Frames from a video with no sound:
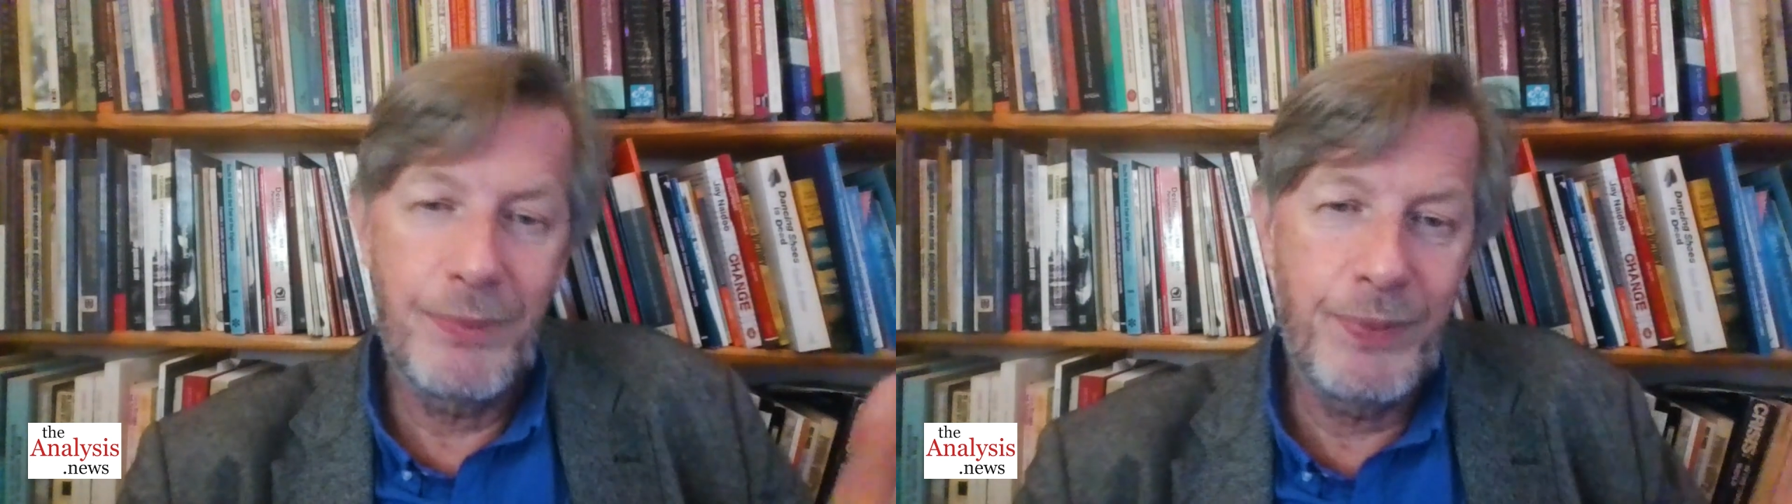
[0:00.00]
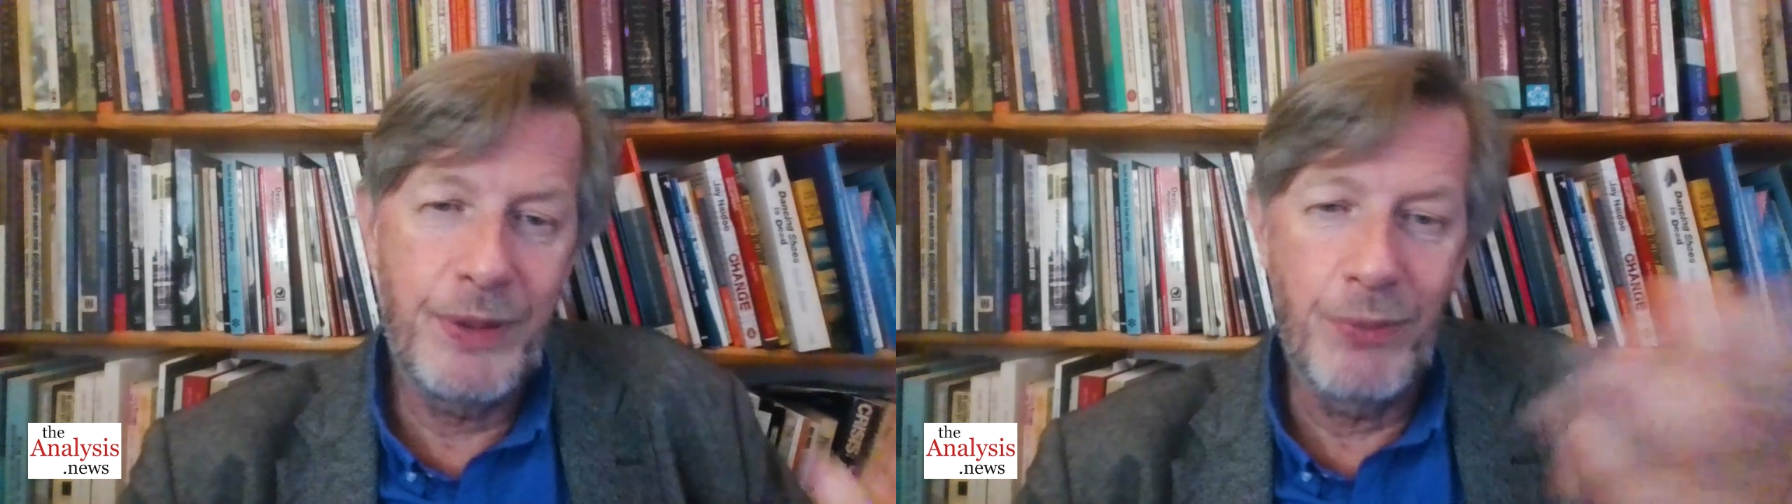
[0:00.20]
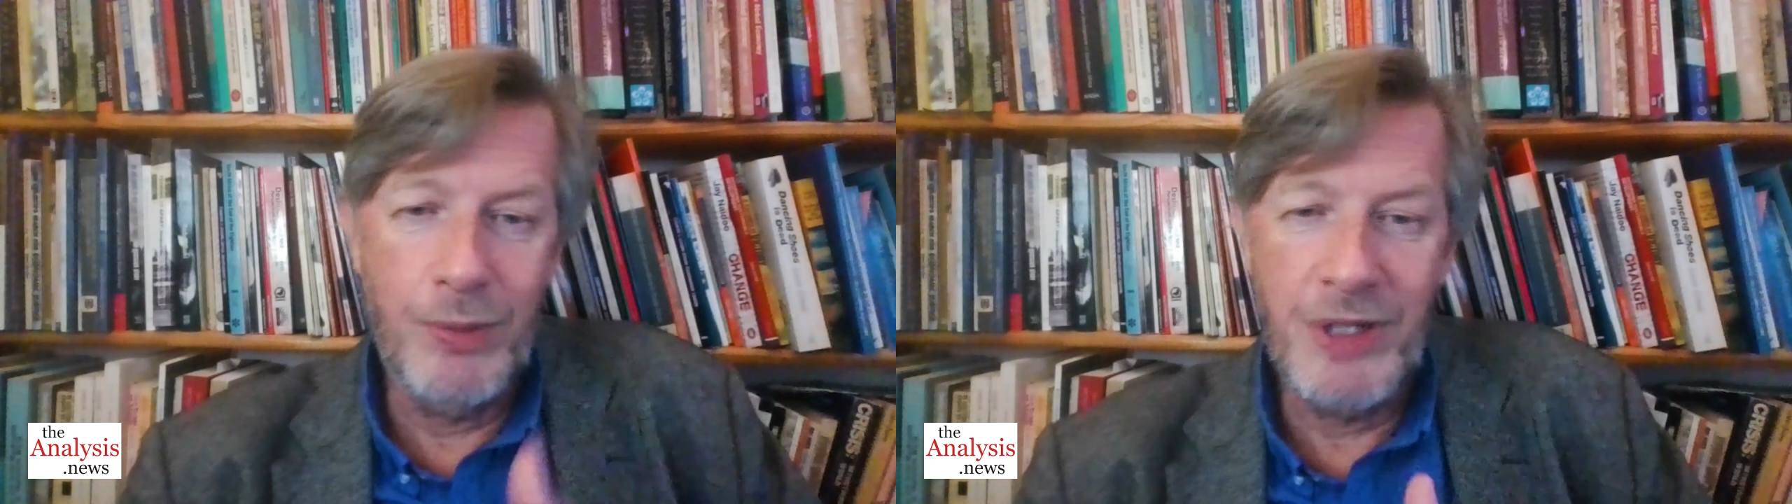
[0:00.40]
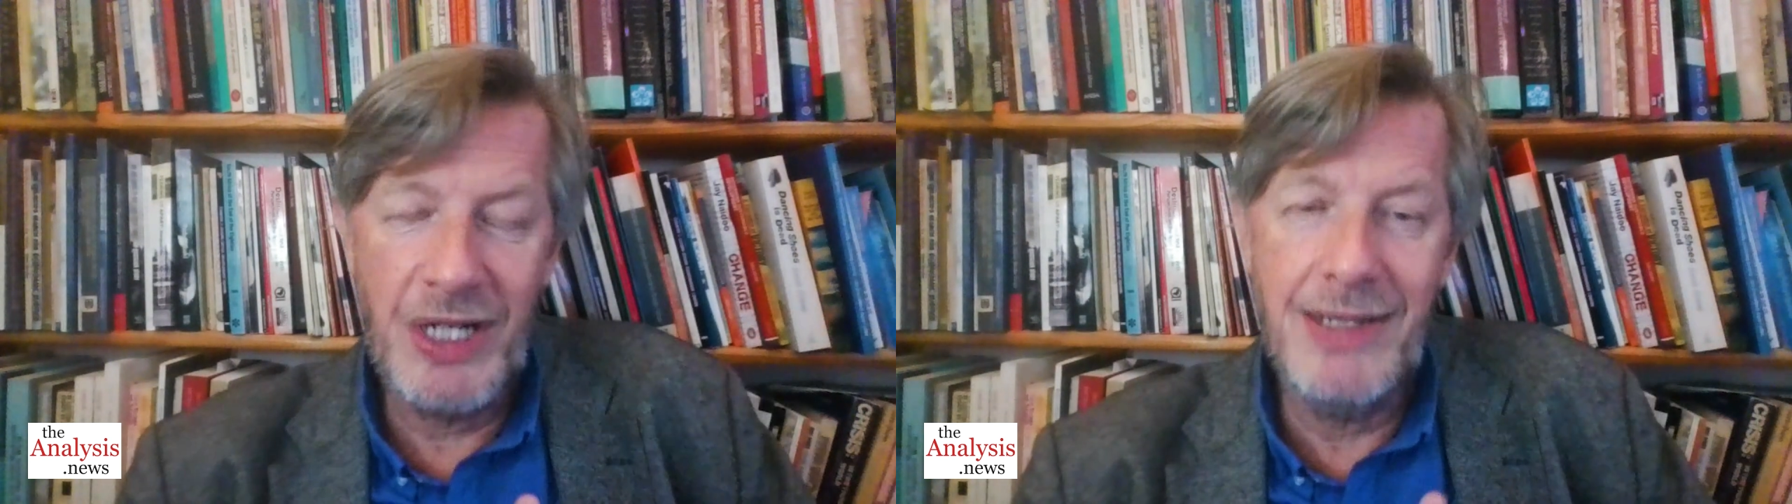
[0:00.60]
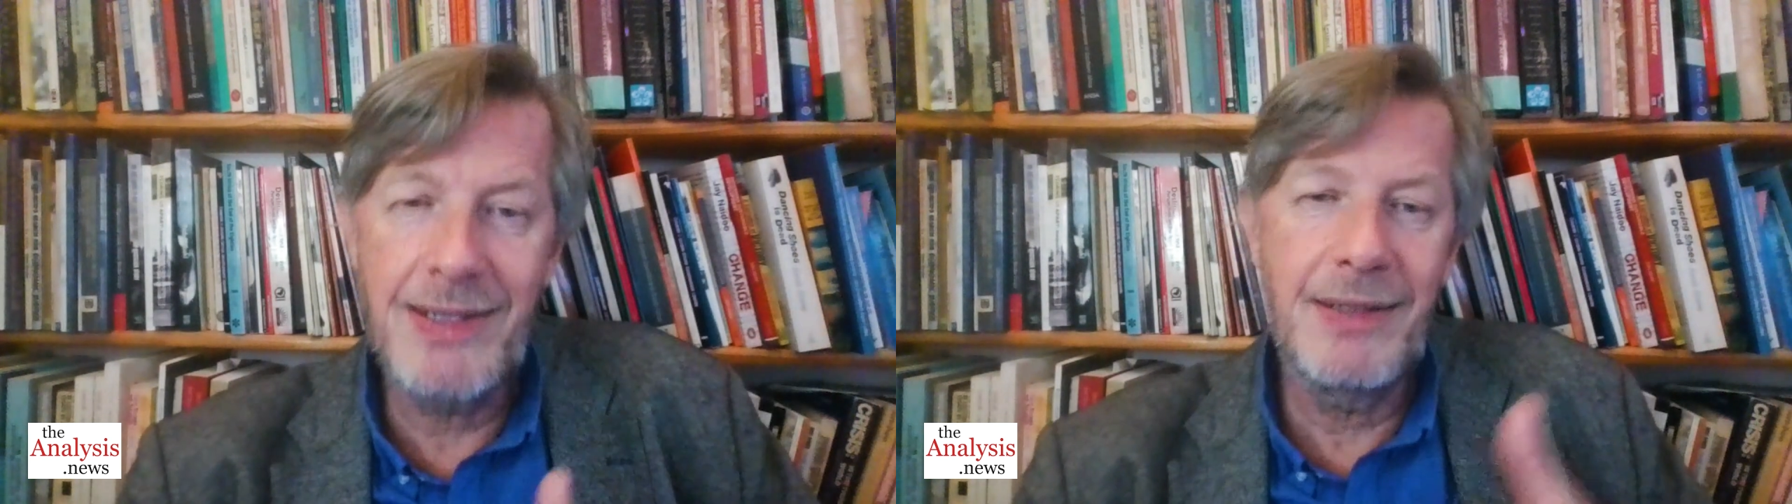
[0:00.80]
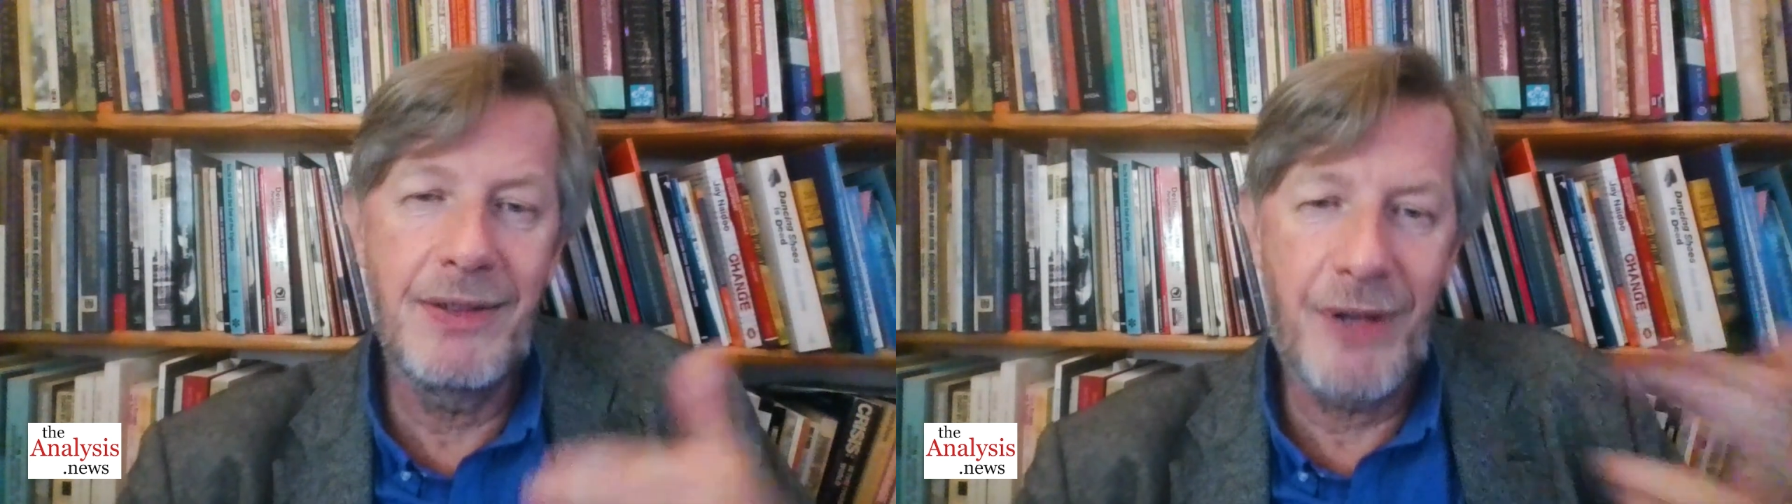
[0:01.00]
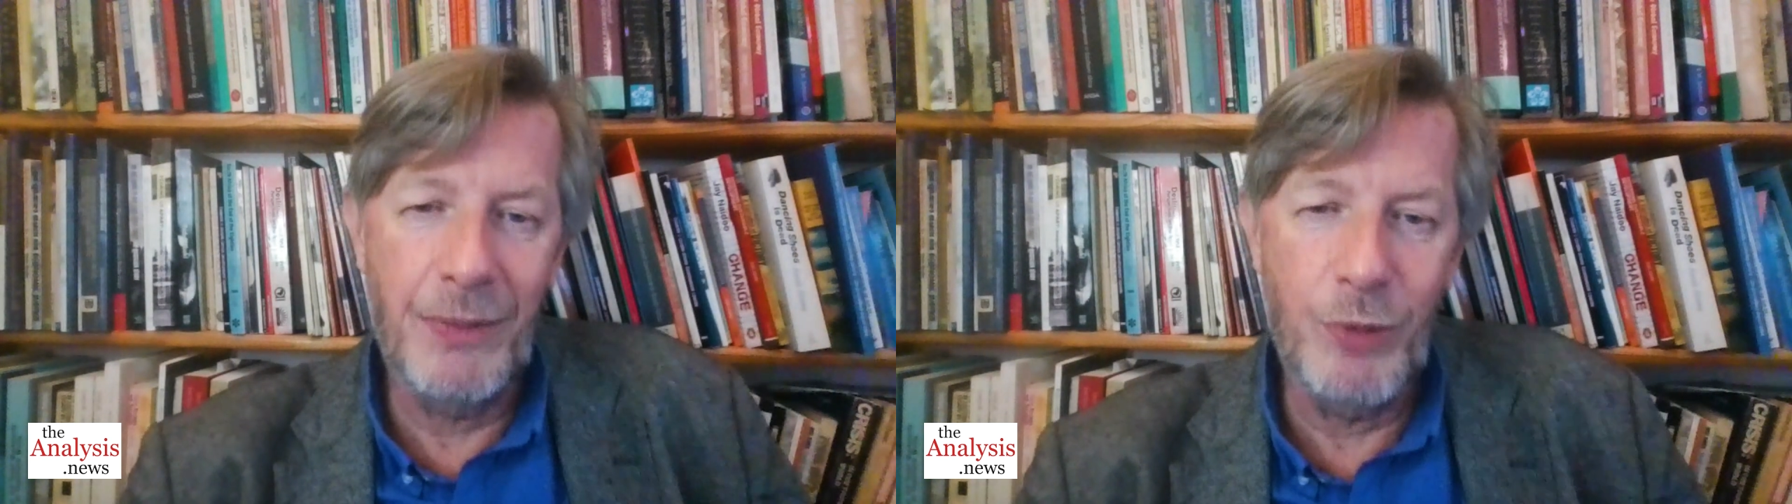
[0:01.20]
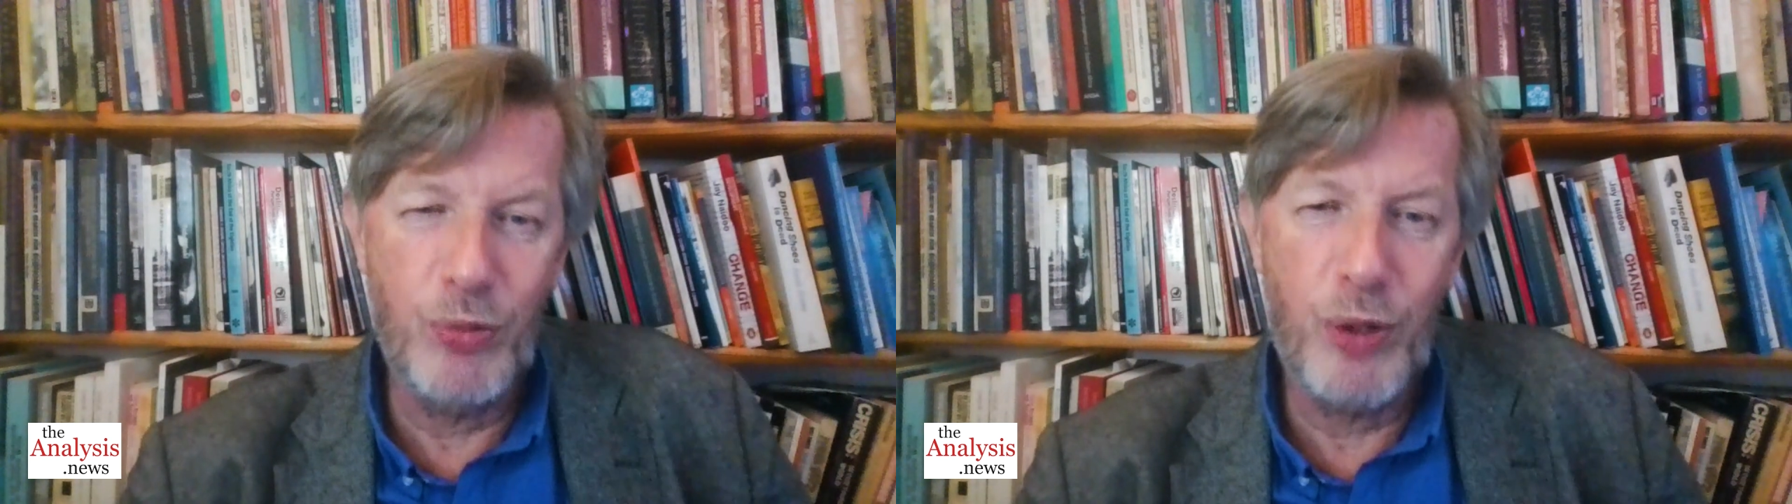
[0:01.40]
put more machines in, you've got
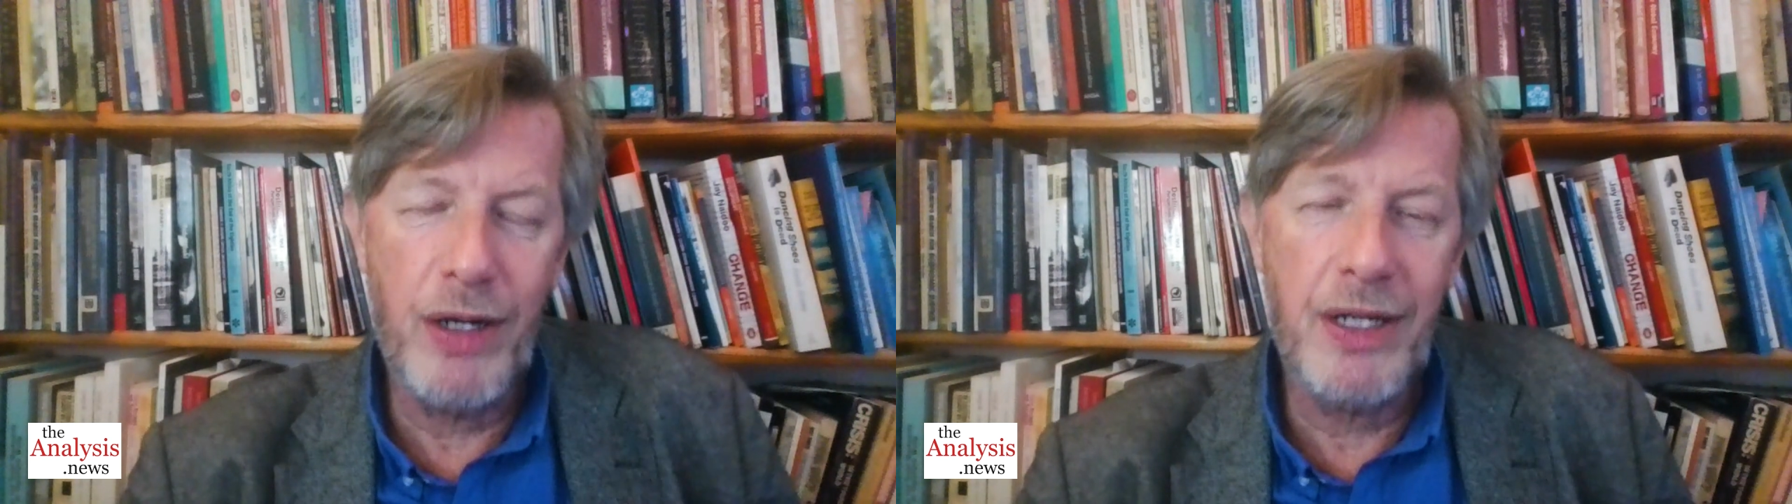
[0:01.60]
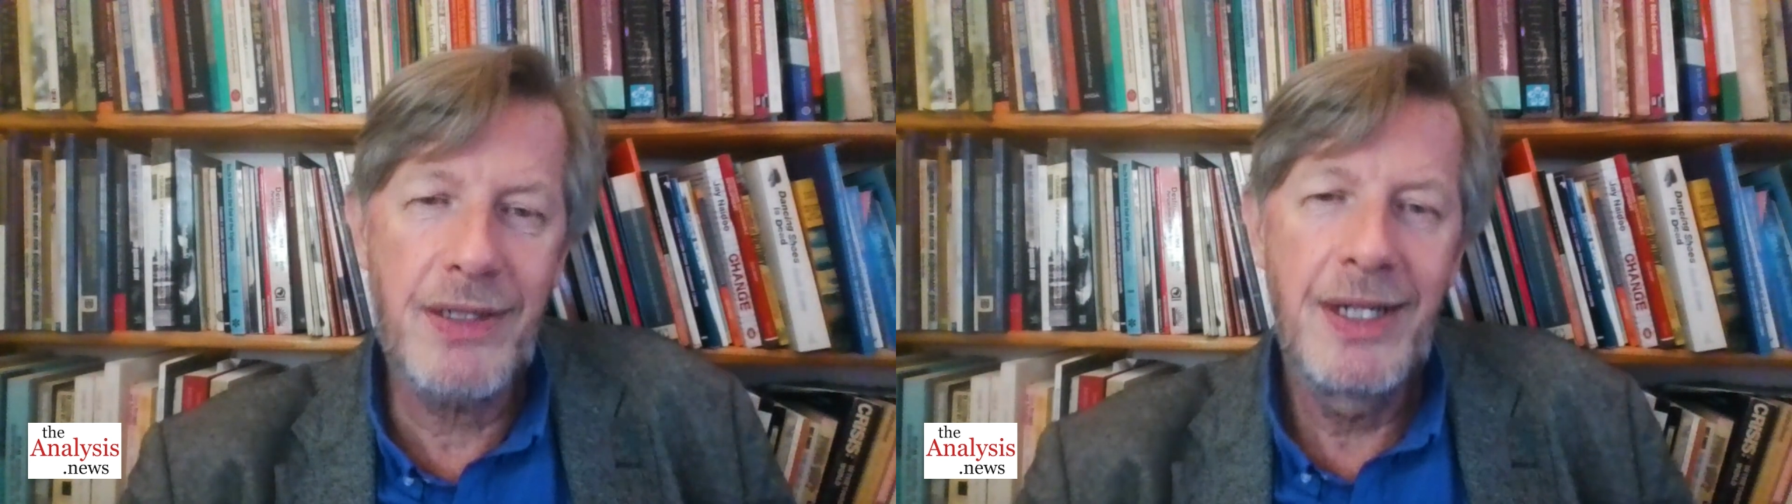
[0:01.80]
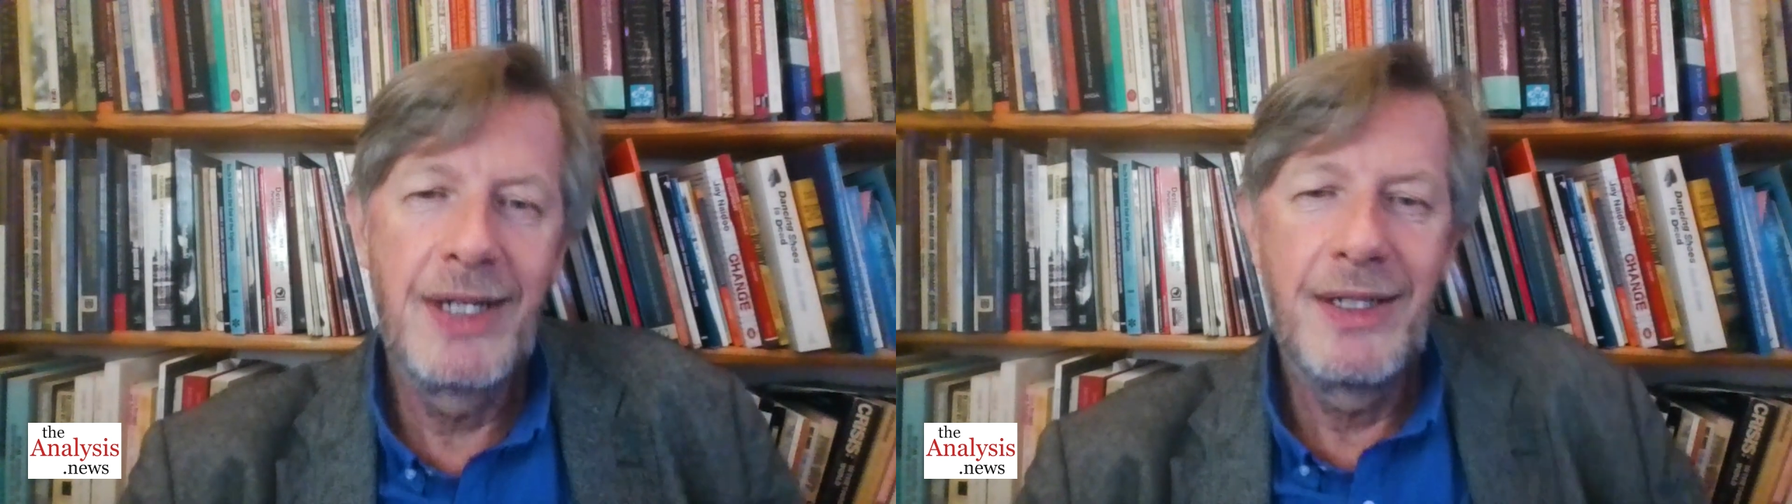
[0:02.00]
more product,